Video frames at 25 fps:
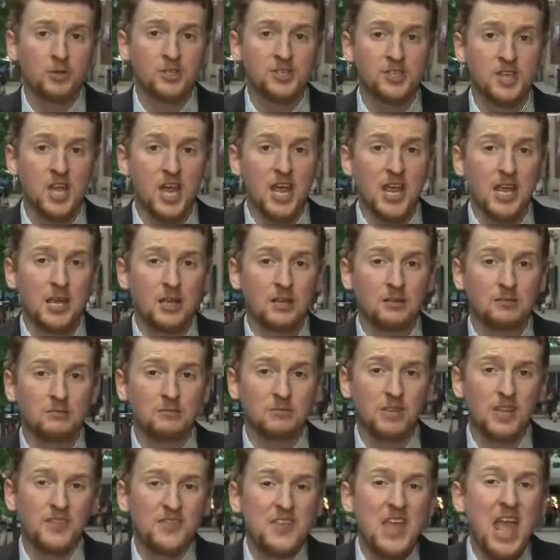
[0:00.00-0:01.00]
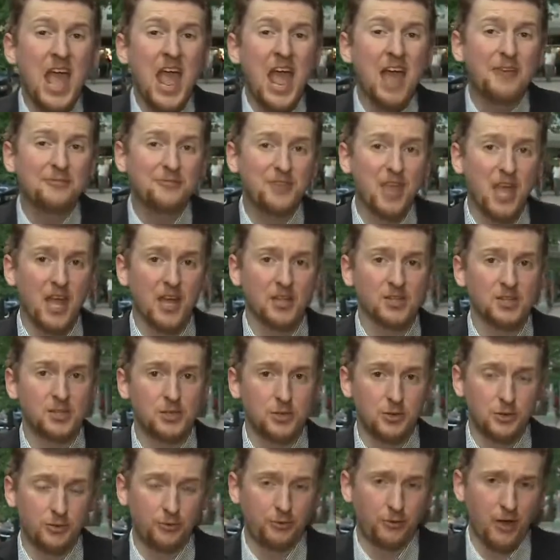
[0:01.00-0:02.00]
are saying, let the Afghans
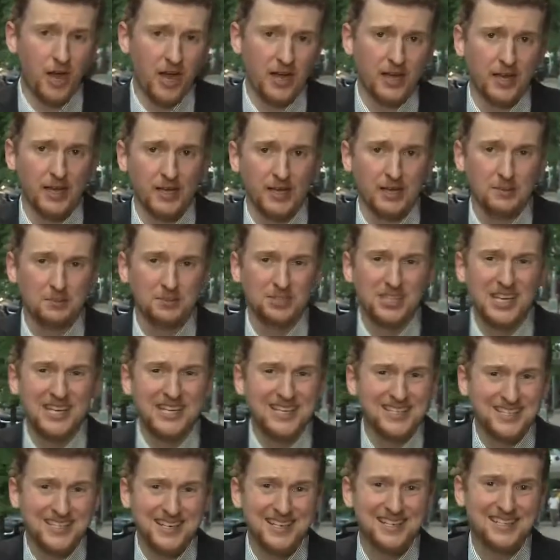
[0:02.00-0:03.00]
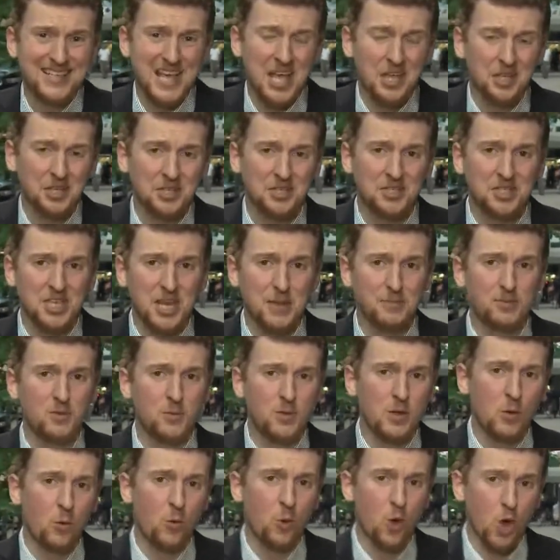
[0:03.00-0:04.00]
do the fighting. But that doesn't exactly seem
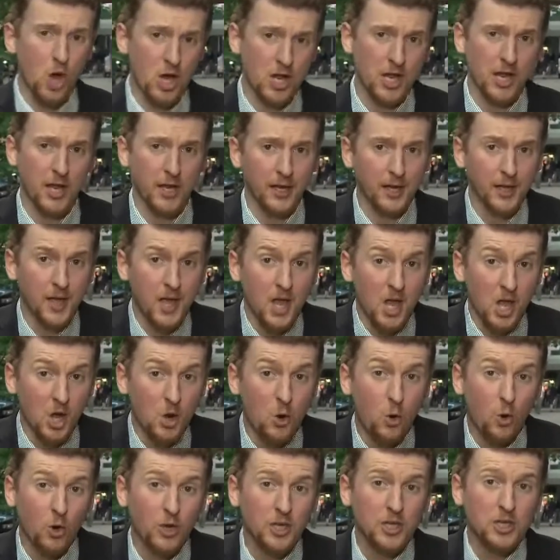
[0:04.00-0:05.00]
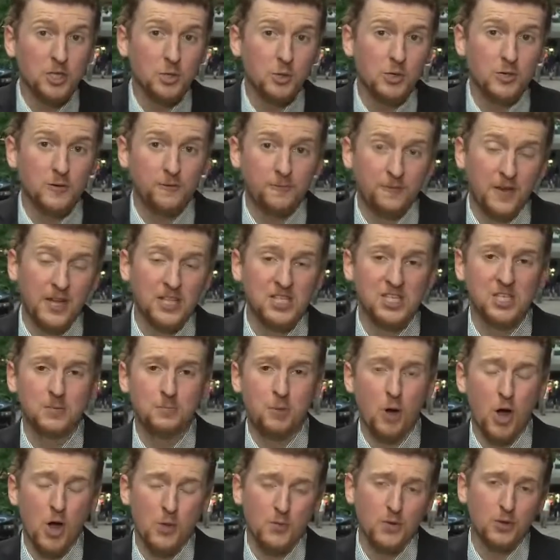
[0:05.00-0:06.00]
to be working. According to a Defense
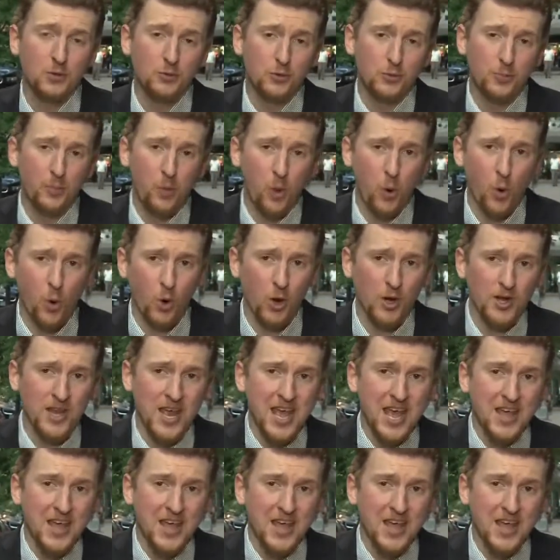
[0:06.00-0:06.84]
Department report,